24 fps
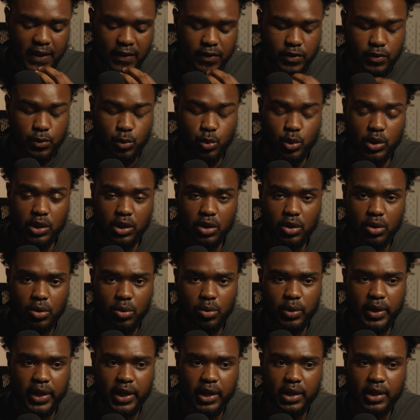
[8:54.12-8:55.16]
If you want to go
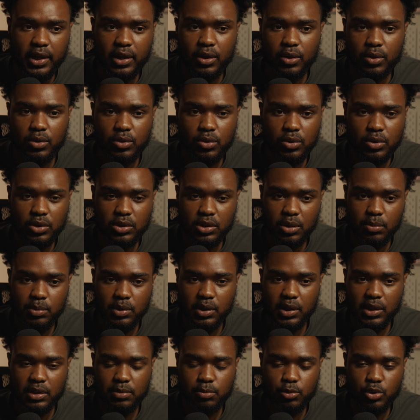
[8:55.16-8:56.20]
handheld or
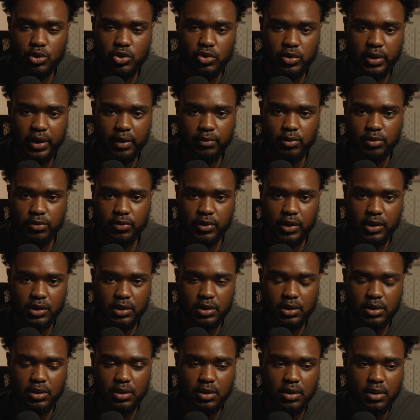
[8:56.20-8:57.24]
something that's more travel
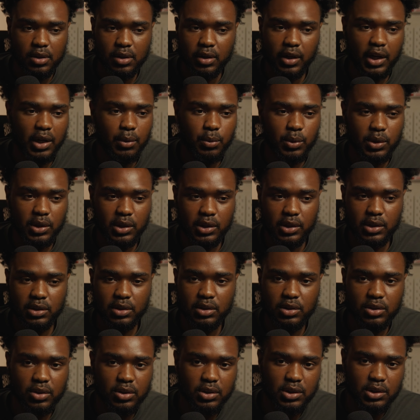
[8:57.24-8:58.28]
friendly, I wouldn't get
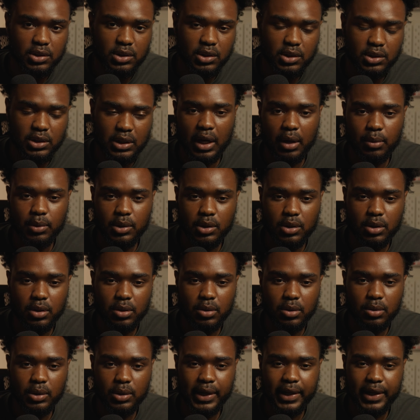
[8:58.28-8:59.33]
the 36. I would
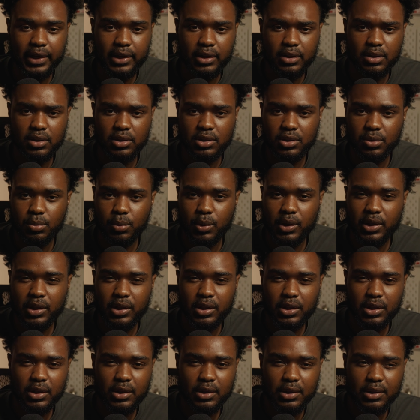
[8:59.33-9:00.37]
go like in the
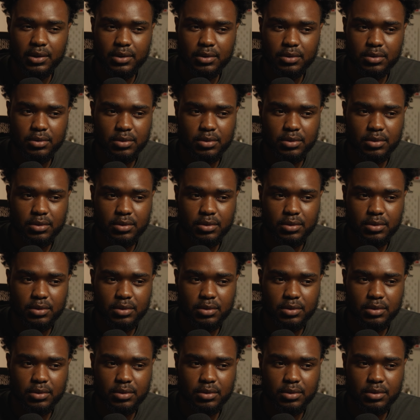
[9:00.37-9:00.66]
20